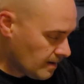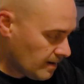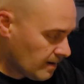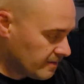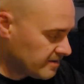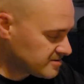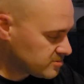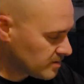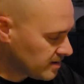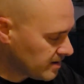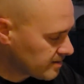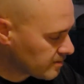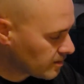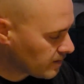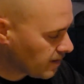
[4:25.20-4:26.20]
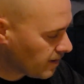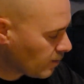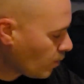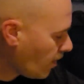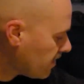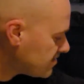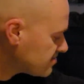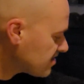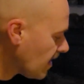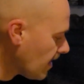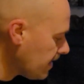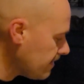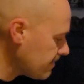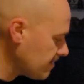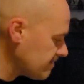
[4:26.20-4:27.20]
Now this one didn't turn out quite as
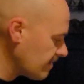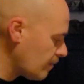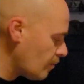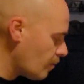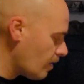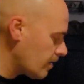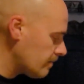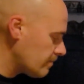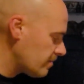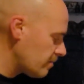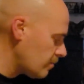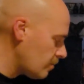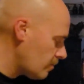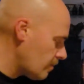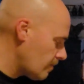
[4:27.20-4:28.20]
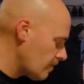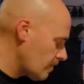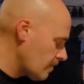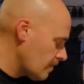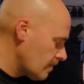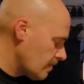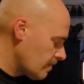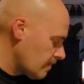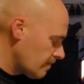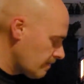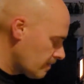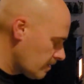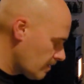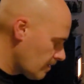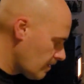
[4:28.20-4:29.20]
tight as I want them to.
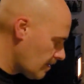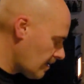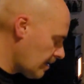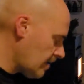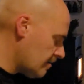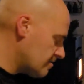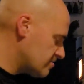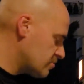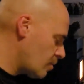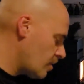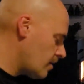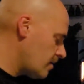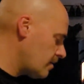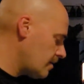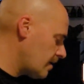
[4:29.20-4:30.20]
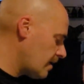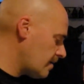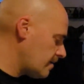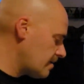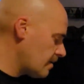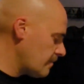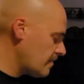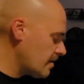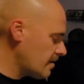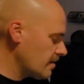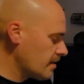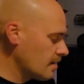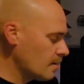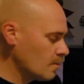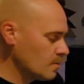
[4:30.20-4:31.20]
Here's one that I did a minute
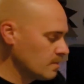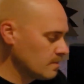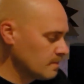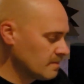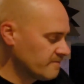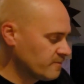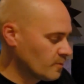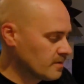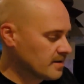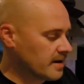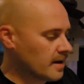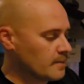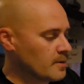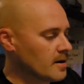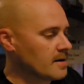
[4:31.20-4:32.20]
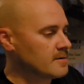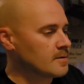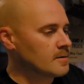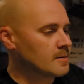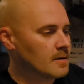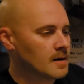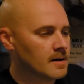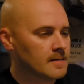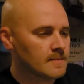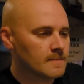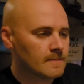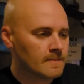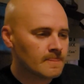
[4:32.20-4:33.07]
ago before the camera got turned on.